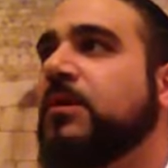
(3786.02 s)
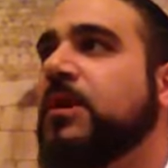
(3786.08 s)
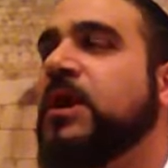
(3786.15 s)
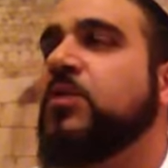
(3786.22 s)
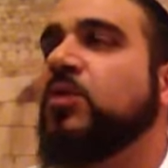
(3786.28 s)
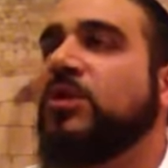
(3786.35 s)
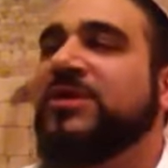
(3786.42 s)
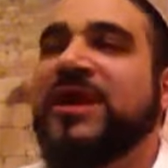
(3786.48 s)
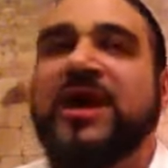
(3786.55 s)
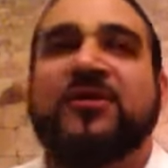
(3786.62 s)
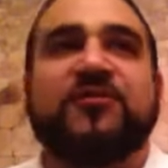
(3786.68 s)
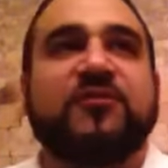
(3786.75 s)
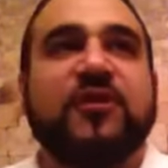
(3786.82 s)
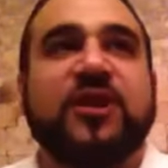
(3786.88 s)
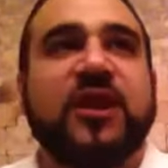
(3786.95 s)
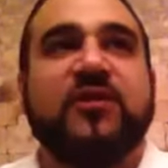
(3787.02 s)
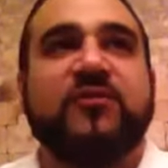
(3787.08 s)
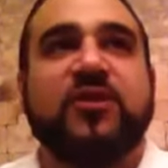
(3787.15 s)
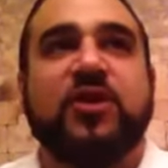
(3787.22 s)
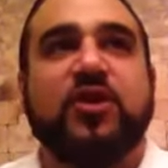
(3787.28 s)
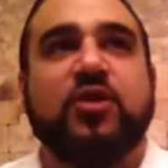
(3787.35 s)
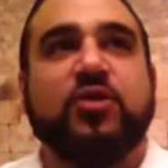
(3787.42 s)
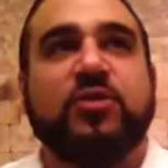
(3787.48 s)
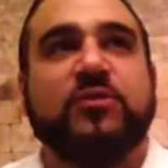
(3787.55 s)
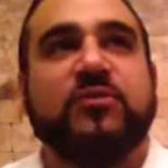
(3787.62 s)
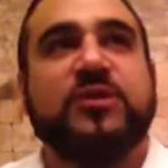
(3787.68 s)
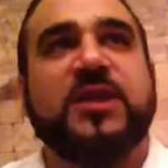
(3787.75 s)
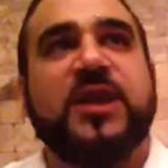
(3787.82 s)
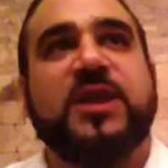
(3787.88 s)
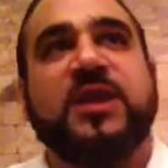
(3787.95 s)
He will not forgive you
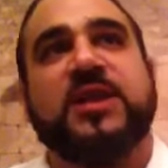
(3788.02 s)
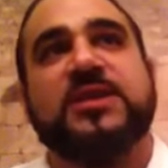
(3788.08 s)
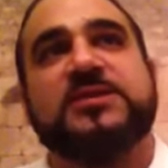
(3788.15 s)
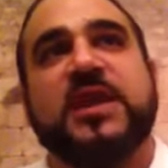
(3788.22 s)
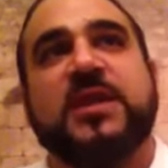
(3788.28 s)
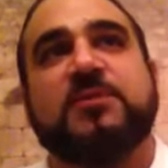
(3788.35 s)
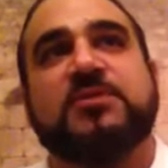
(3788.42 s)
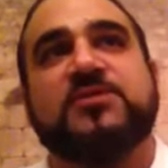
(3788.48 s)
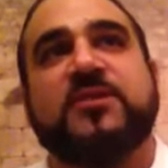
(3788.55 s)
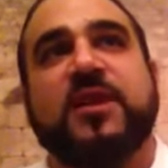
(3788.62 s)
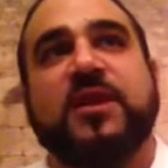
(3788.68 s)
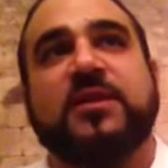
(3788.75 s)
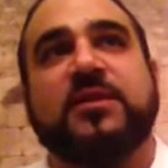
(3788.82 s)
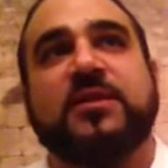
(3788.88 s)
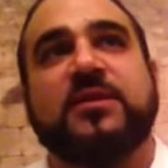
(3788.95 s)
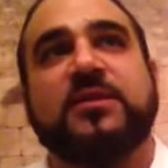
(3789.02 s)
for taking his name in vain.